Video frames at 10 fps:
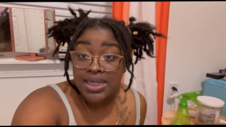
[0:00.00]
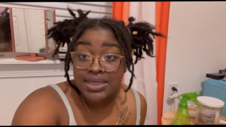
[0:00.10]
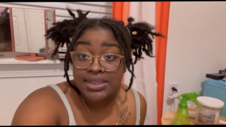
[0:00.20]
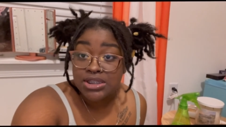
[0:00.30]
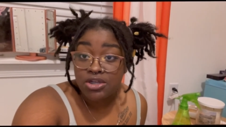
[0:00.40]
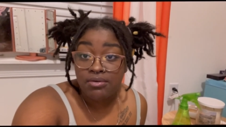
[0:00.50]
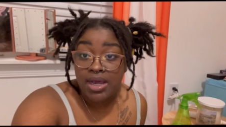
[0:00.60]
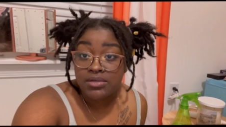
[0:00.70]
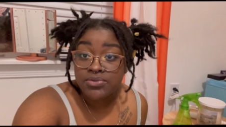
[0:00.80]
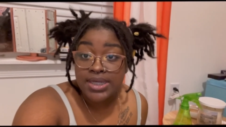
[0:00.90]
needs to go
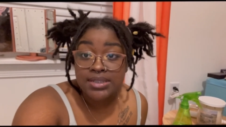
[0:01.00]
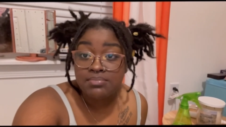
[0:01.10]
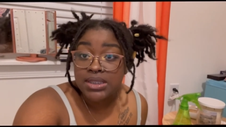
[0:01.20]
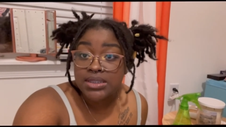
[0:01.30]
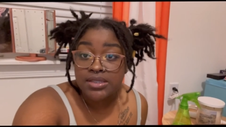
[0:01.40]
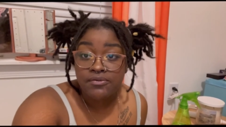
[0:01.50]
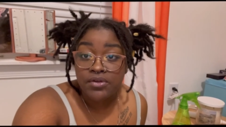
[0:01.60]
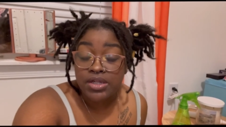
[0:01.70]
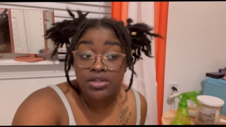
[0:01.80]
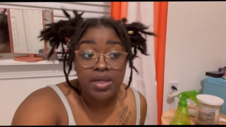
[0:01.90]
out, try something
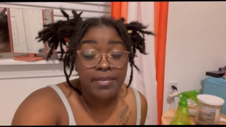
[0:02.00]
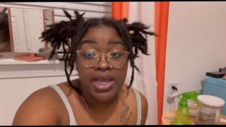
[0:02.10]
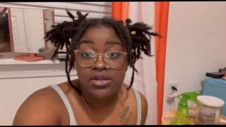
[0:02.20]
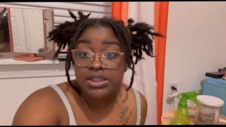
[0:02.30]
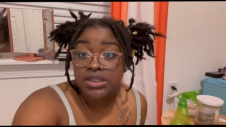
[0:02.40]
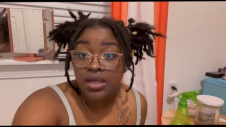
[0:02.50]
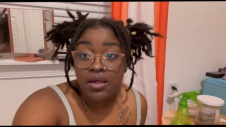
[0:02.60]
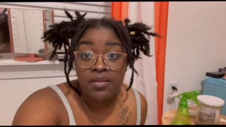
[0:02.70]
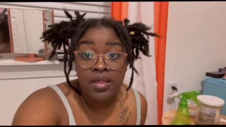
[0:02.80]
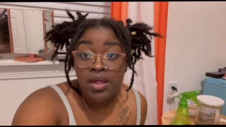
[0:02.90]
different and go by
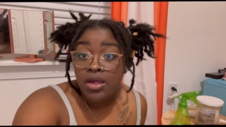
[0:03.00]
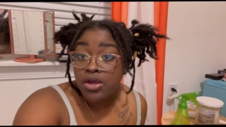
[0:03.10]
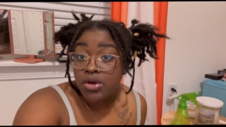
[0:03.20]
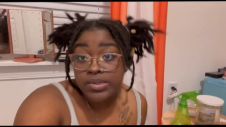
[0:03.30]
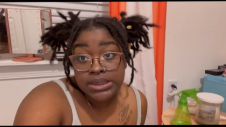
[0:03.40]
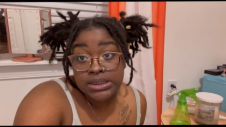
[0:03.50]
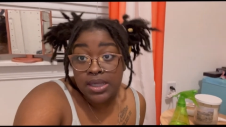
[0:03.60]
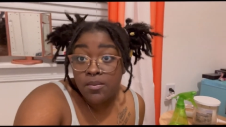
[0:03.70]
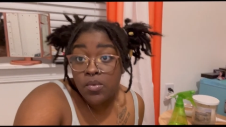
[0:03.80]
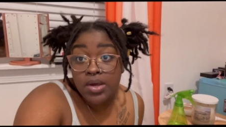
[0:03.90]
yourself, go with
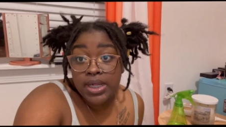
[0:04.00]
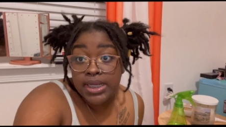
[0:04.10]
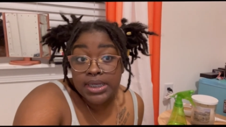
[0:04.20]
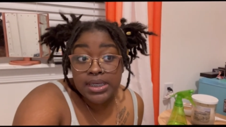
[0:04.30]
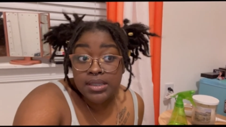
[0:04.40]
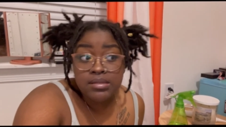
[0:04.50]
someone